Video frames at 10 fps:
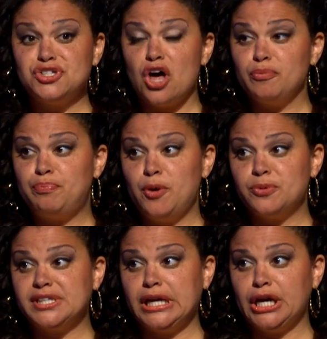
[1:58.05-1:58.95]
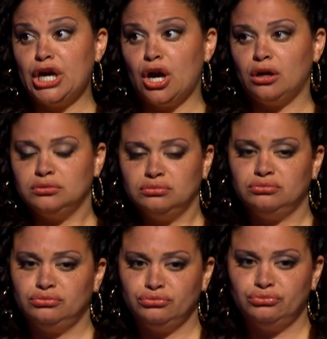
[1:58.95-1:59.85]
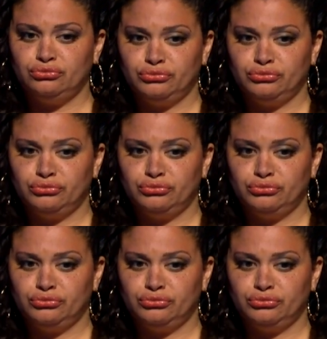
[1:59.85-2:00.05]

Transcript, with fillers: salt and poopers here. Yes,